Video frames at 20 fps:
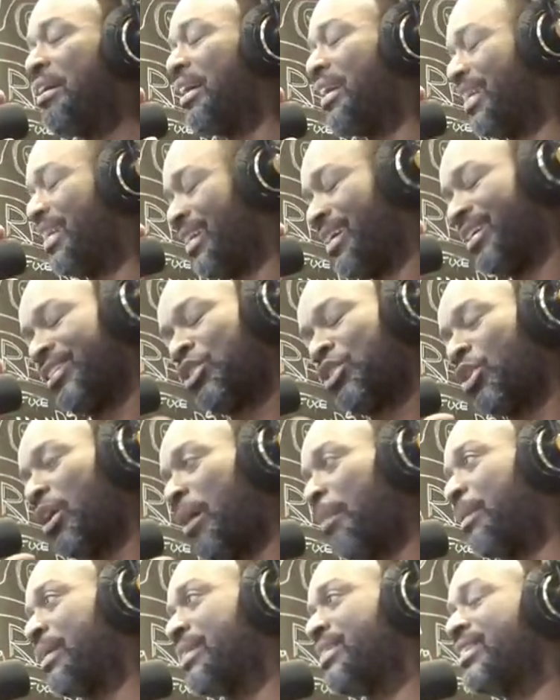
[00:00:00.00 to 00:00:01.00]
uh,
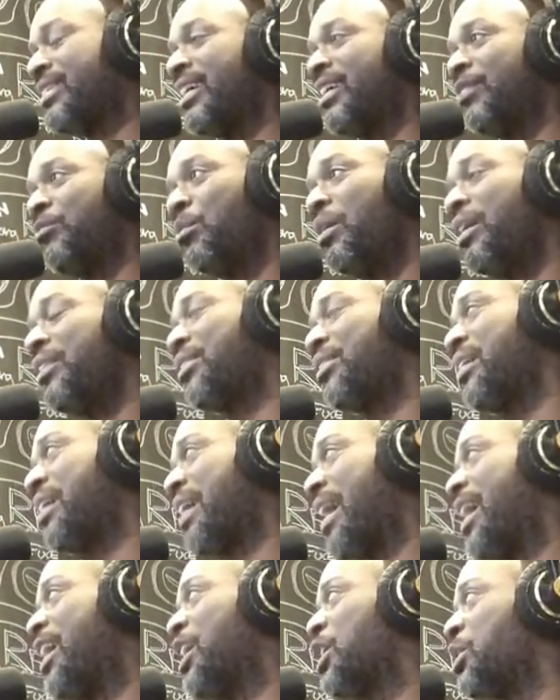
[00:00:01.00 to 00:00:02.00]
Trump had said one thing
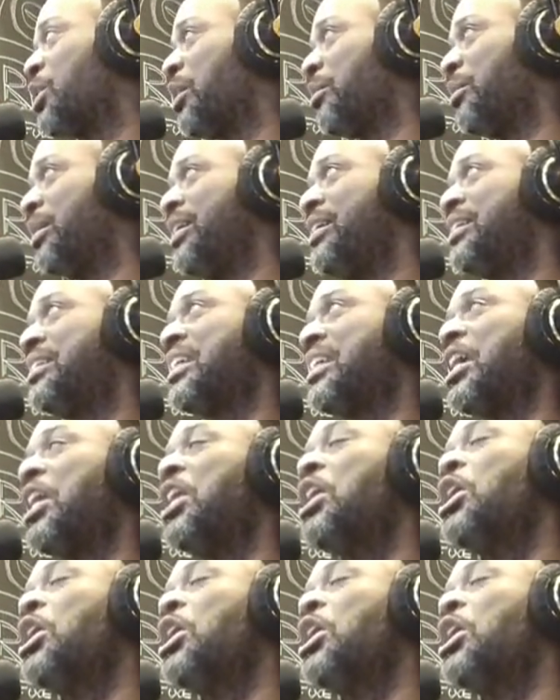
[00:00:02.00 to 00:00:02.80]
I agree with. He said,